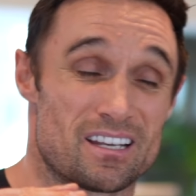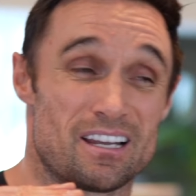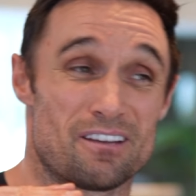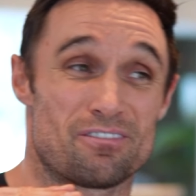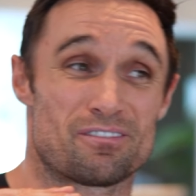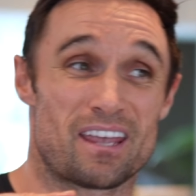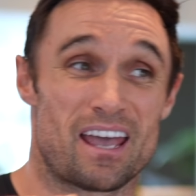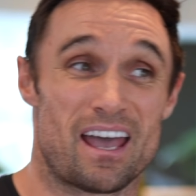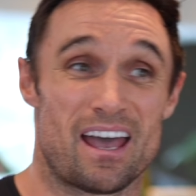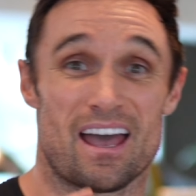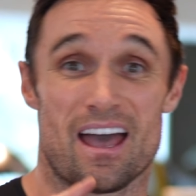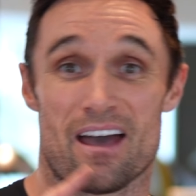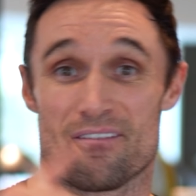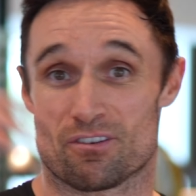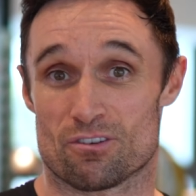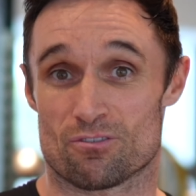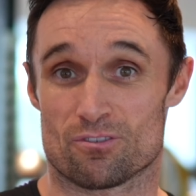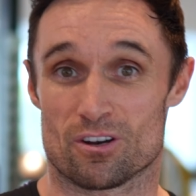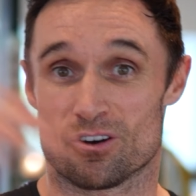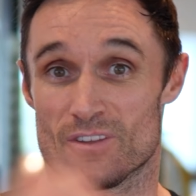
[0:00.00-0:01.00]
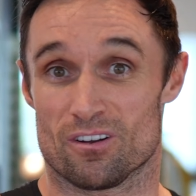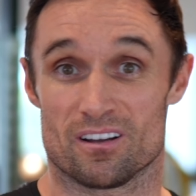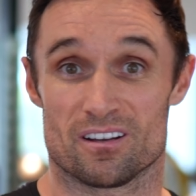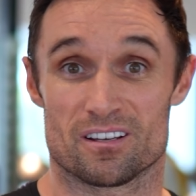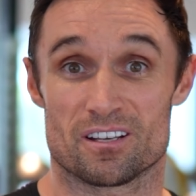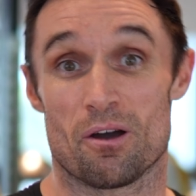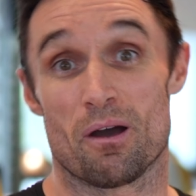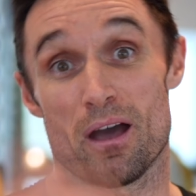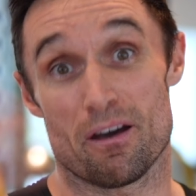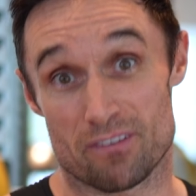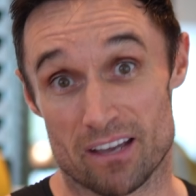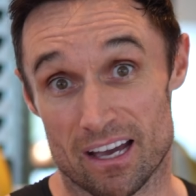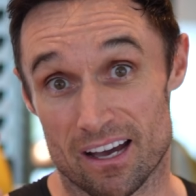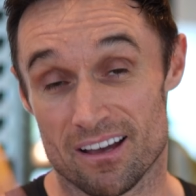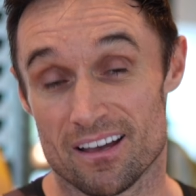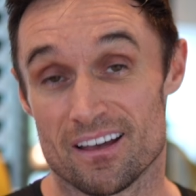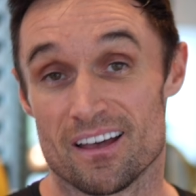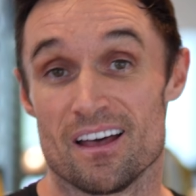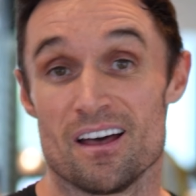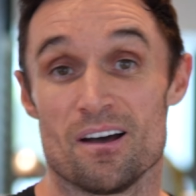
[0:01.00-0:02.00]
lift heavier or not, go heavier.
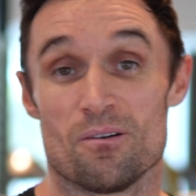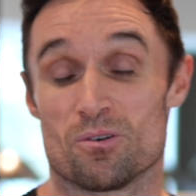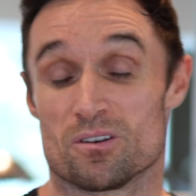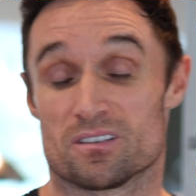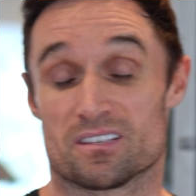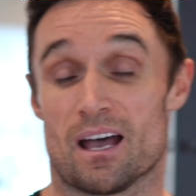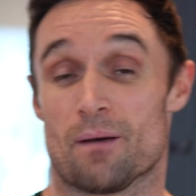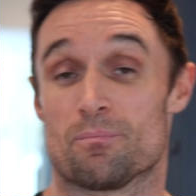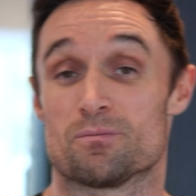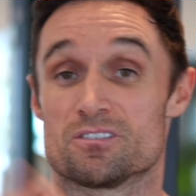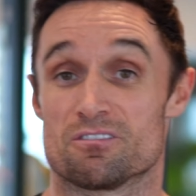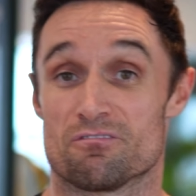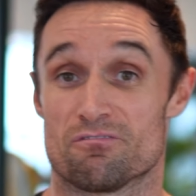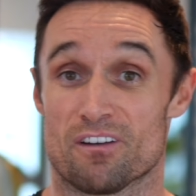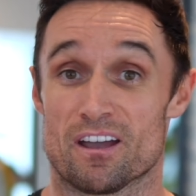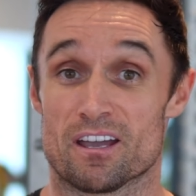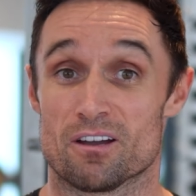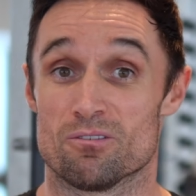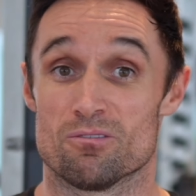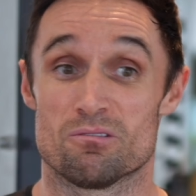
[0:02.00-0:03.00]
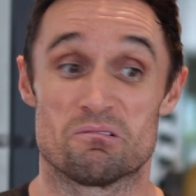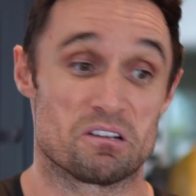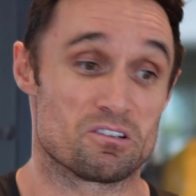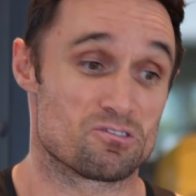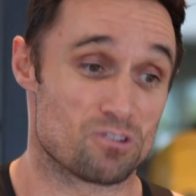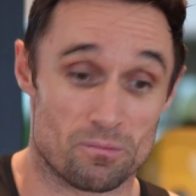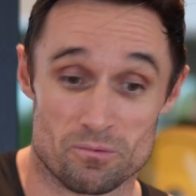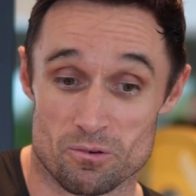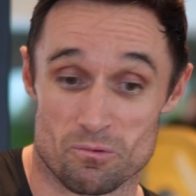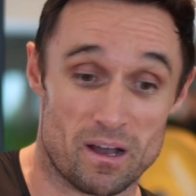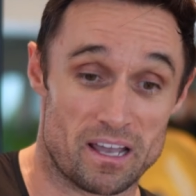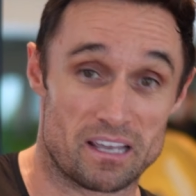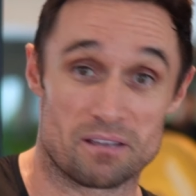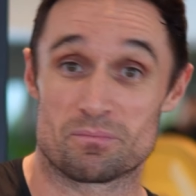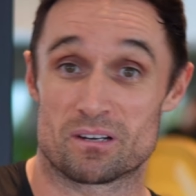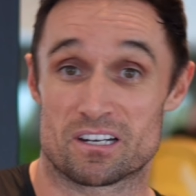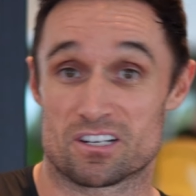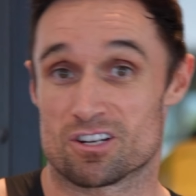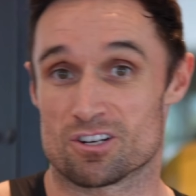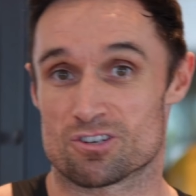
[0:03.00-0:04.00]
Worst that happens, you fail, you drop the weight,
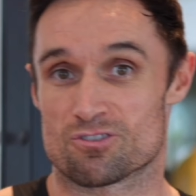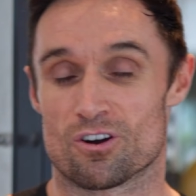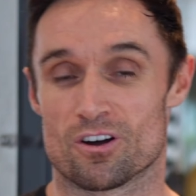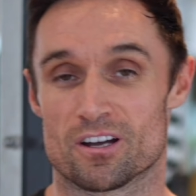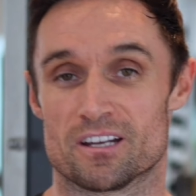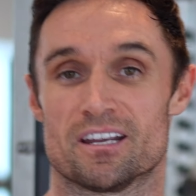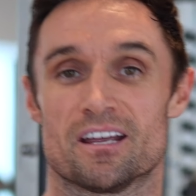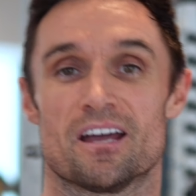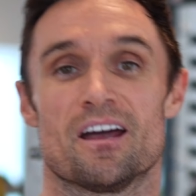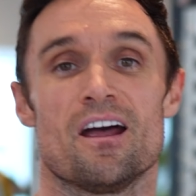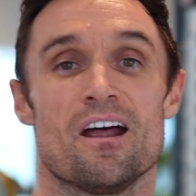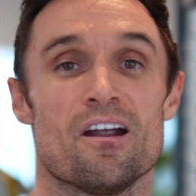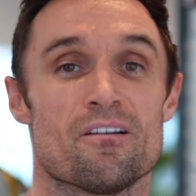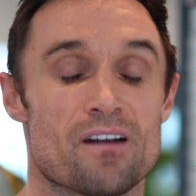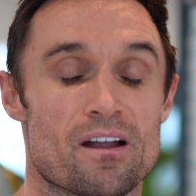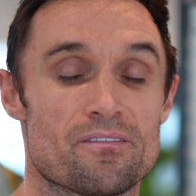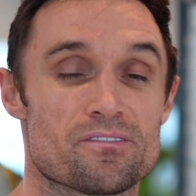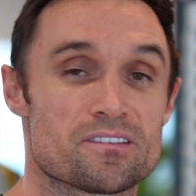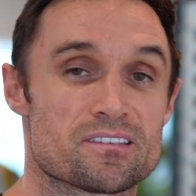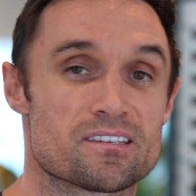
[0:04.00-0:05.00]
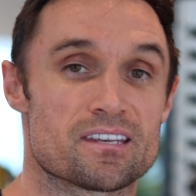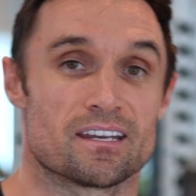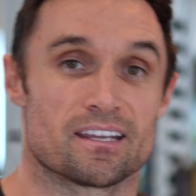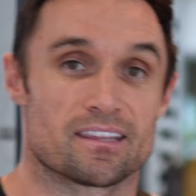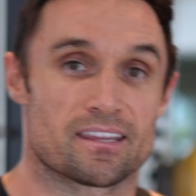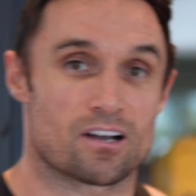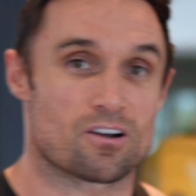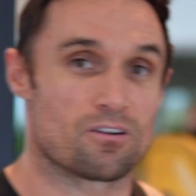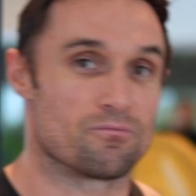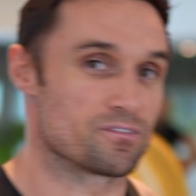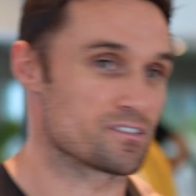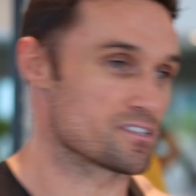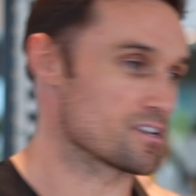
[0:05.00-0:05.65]
at least you tried, rather than sitting in that comfort